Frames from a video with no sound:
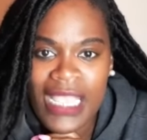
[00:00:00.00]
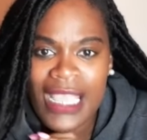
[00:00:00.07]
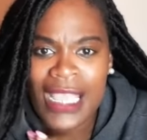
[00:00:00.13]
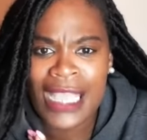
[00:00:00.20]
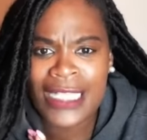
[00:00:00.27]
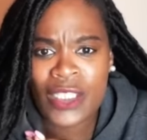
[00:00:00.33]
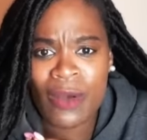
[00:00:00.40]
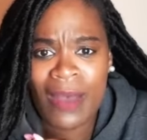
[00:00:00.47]

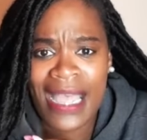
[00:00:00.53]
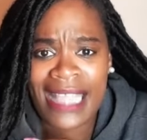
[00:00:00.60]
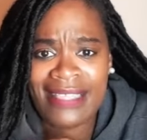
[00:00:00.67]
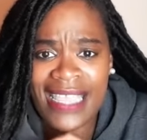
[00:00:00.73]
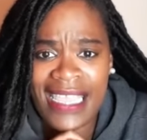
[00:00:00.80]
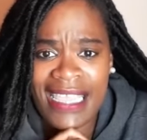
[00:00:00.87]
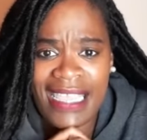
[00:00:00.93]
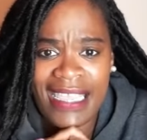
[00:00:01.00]
So I
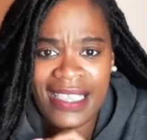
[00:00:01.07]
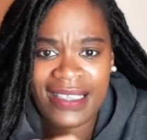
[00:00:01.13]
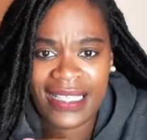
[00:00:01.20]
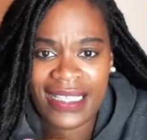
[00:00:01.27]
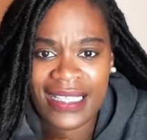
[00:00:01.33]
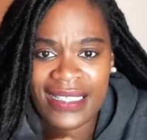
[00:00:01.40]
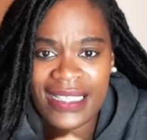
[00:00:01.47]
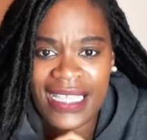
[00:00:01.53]
think
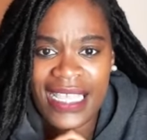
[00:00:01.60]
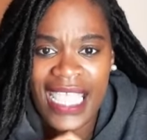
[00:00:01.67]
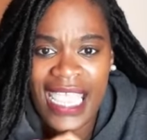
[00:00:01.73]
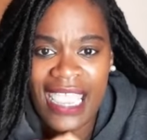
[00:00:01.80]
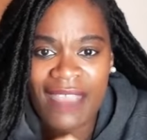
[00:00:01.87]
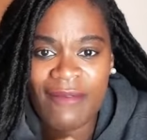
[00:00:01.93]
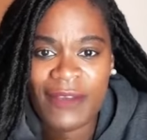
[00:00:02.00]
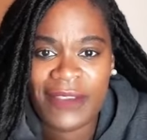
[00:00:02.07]

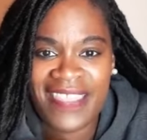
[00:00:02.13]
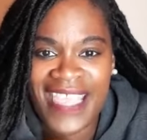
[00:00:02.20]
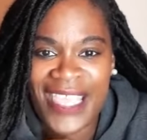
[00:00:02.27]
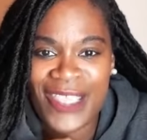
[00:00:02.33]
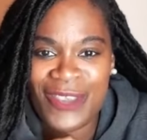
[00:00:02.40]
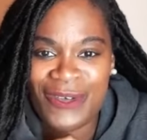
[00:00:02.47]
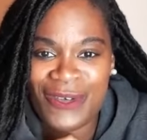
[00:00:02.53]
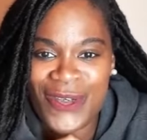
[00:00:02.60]

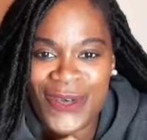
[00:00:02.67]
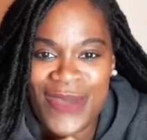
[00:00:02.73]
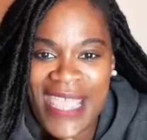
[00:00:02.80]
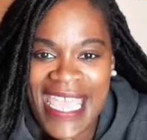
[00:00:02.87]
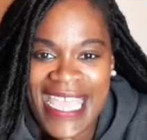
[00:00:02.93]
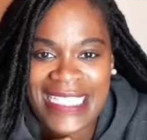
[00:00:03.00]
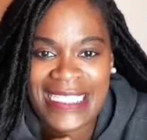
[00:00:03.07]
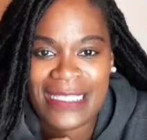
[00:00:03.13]
everything you do
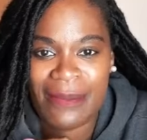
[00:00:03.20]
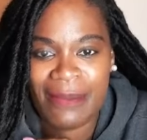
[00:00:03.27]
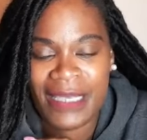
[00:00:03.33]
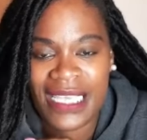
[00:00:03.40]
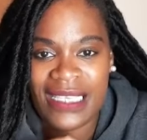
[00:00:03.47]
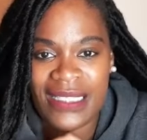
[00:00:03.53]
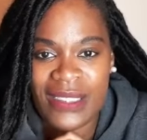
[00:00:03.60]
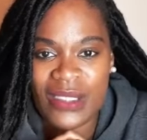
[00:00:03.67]
has to
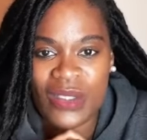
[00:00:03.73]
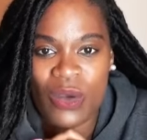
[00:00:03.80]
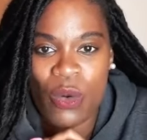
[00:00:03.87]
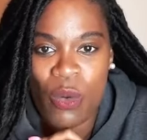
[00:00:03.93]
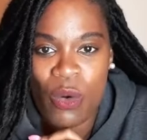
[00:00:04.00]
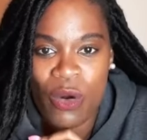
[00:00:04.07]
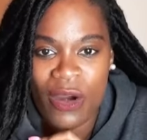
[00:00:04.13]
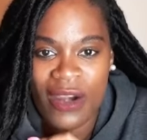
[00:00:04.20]
be
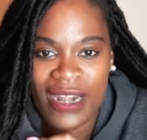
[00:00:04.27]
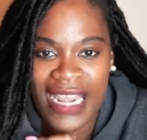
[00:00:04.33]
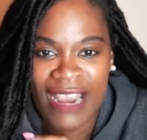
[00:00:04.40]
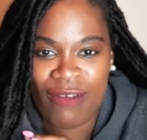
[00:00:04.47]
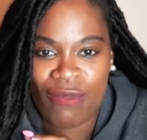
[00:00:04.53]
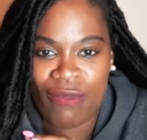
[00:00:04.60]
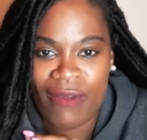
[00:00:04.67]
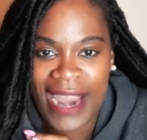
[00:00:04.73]
scored
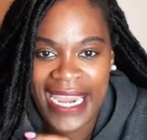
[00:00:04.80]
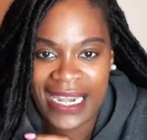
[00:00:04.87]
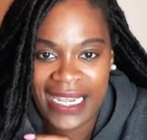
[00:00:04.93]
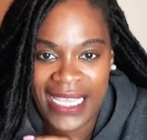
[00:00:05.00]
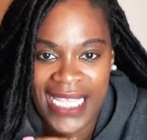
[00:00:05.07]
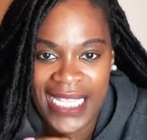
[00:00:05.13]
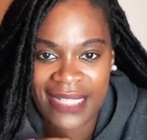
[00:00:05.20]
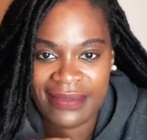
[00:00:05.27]
and rated.